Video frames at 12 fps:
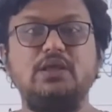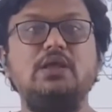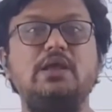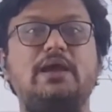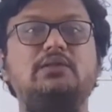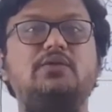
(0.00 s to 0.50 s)

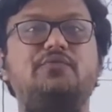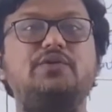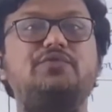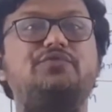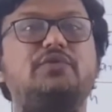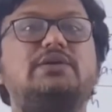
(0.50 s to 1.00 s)
And the
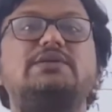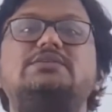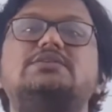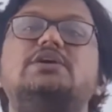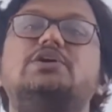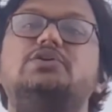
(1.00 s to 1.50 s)
fifth one
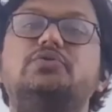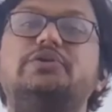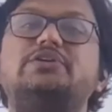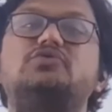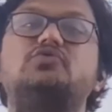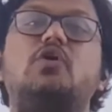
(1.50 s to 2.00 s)
is
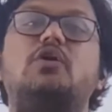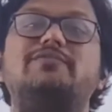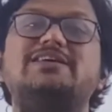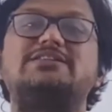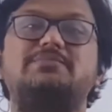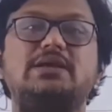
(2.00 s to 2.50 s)
unit should
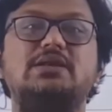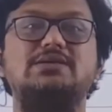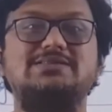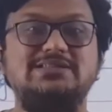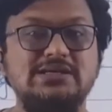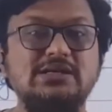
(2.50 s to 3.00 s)
always be in a
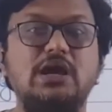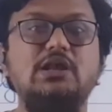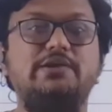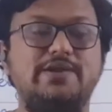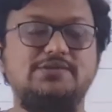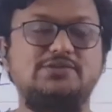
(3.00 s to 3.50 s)
single
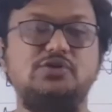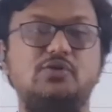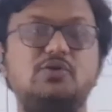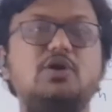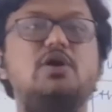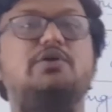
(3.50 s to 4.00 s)

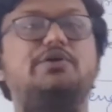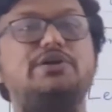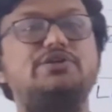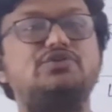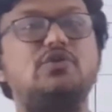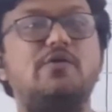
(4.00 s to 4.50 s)
ratio.
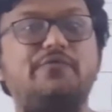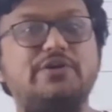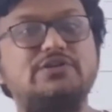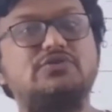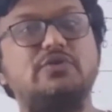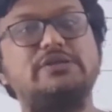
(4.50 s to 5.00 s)
Ratio of
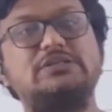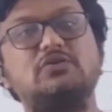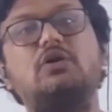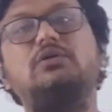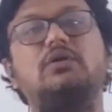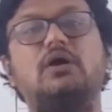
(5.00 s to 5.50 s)
ratio is
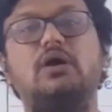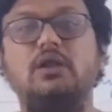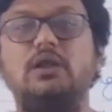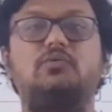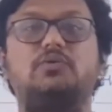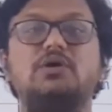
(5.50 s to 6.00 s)
not
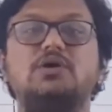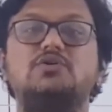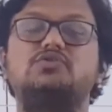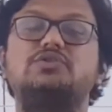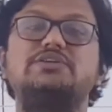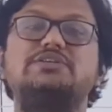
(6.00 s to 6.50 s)
allowed.
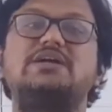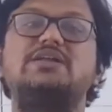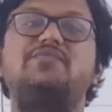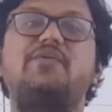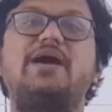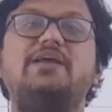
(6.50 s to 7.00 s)
So these are the
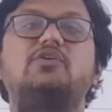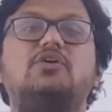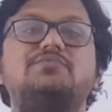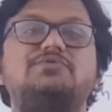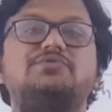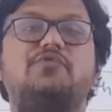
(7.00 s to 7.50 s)
5
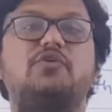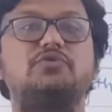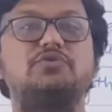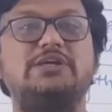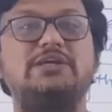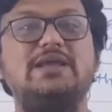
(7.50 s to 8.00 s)
norms for
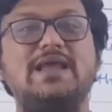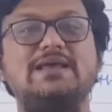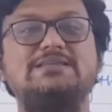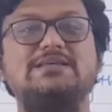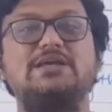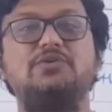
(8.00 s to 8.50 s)
using
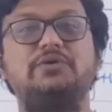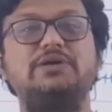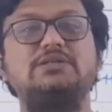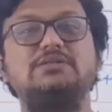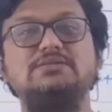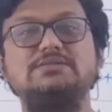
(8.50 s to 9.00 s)
SI
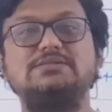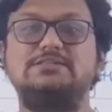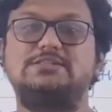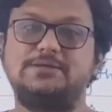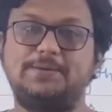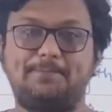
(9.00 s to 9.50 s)
unit
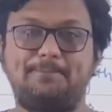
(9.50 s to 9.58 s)
system.